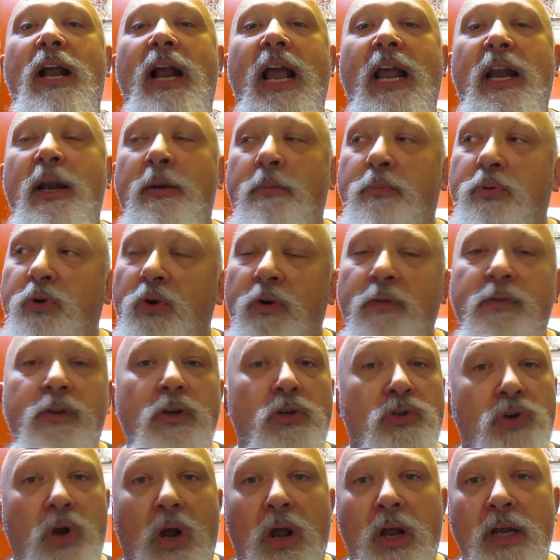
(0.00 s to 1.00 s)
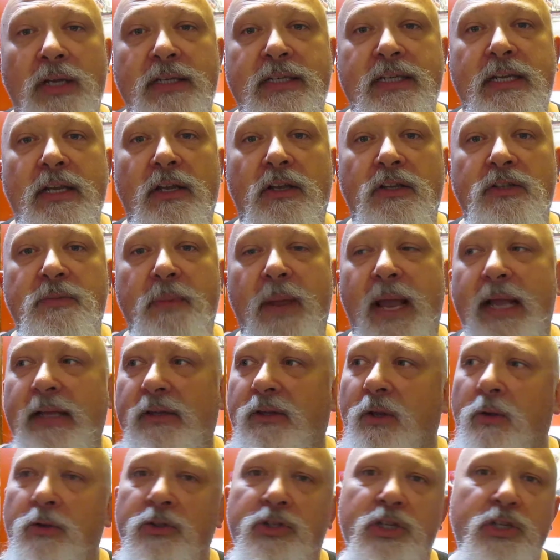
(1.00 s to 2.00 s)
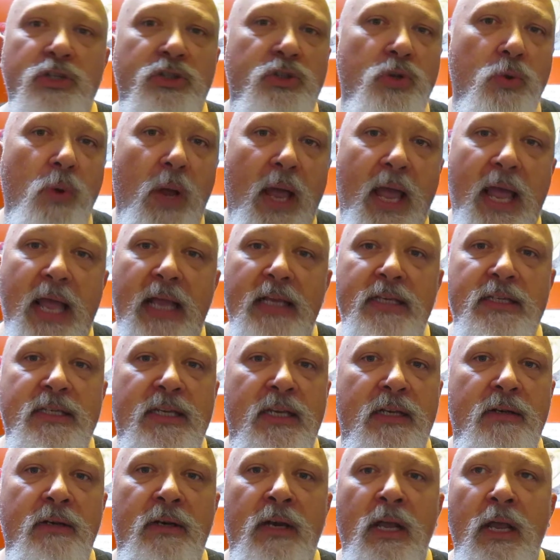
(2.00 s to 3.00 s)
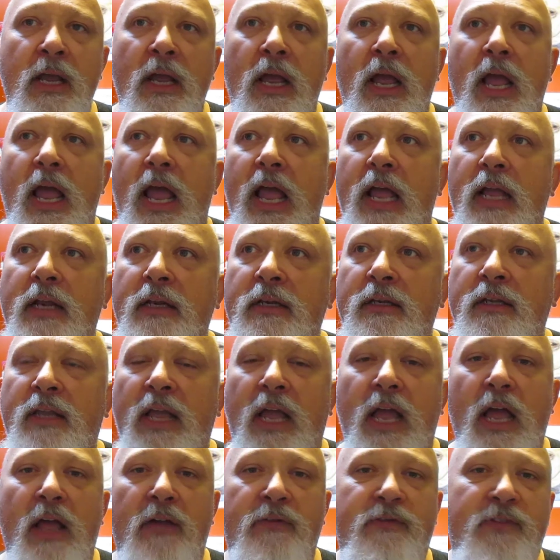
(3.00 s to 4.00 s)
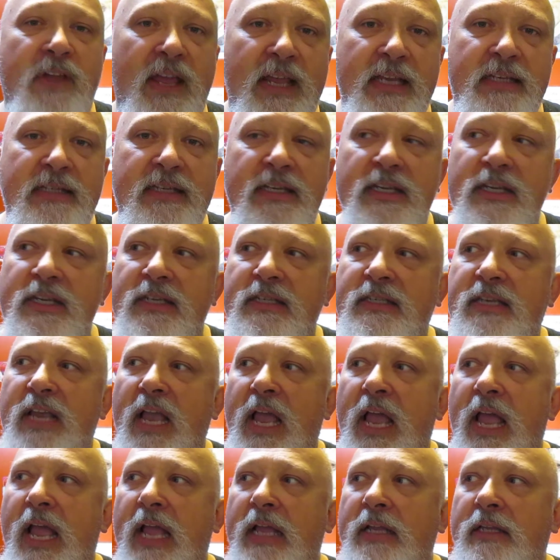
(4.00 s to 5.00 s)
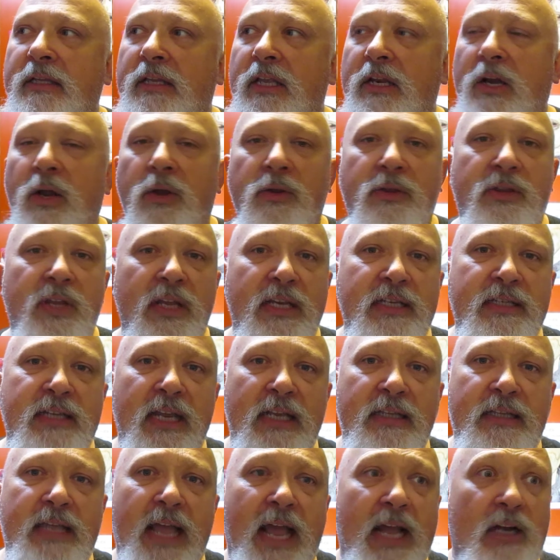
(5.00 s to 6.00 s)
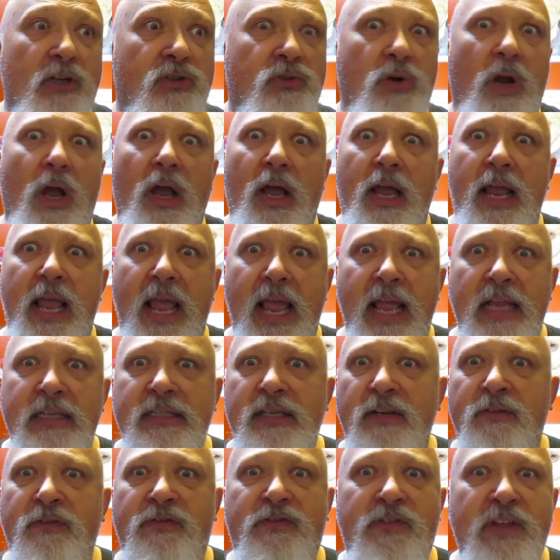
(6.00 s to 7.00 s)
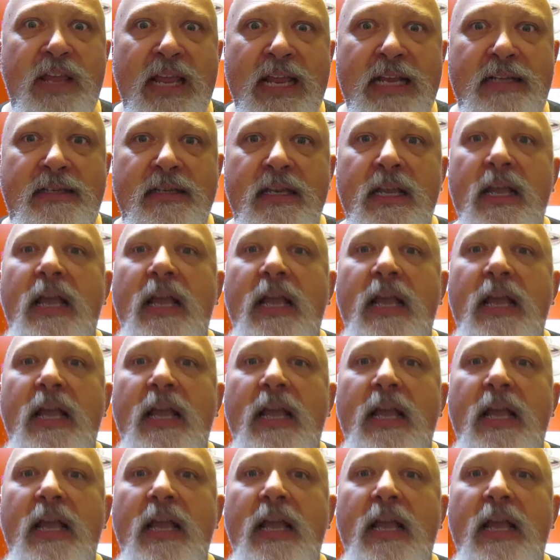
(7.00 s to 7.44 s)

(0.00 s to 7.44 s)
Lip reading: and improve your drawing skills, man. Don't just do heads and faces and, you know, things like that. Draw hands and feet.